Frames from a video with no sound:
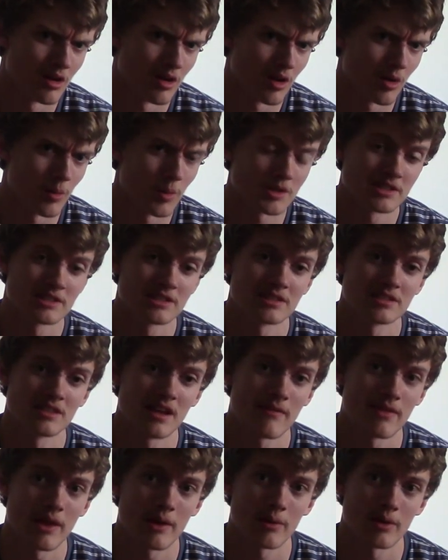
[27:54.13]
Or was it to see
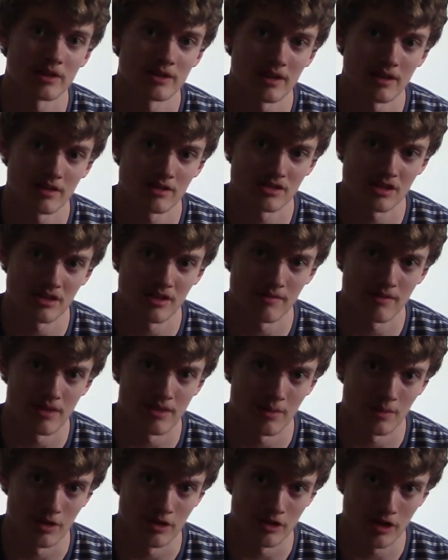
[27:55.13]
if they were intelligent enough that
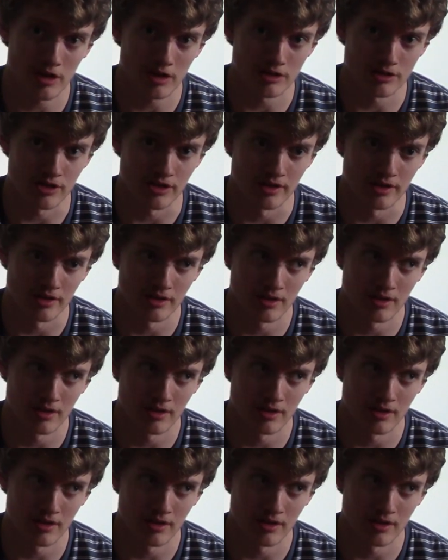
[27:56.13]
they would dodge it?